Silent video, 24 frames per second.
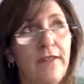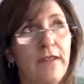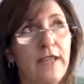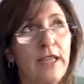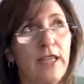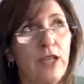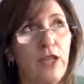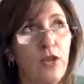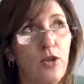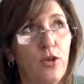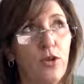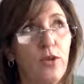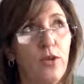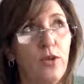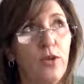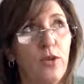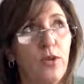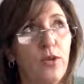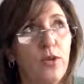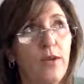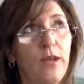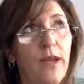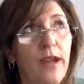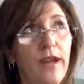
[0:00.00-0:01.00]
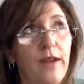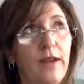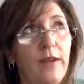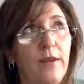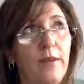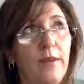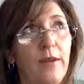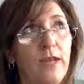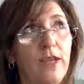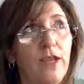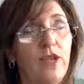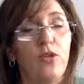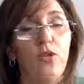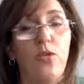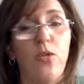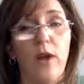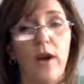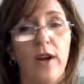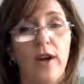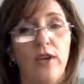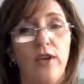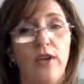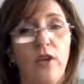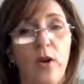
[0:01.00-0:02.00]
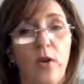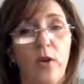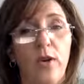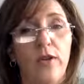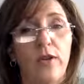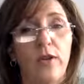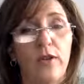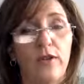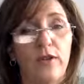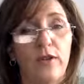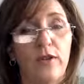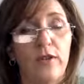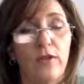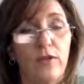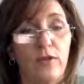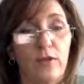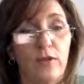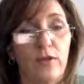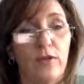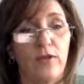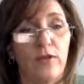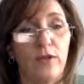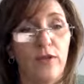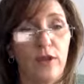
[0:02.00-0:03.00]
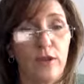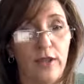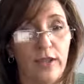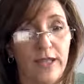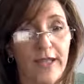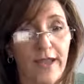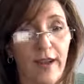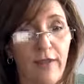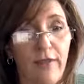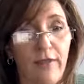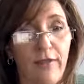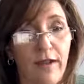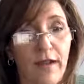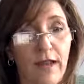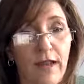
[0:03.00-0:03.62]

in you that it makes you want to go and look for the truth for yourself.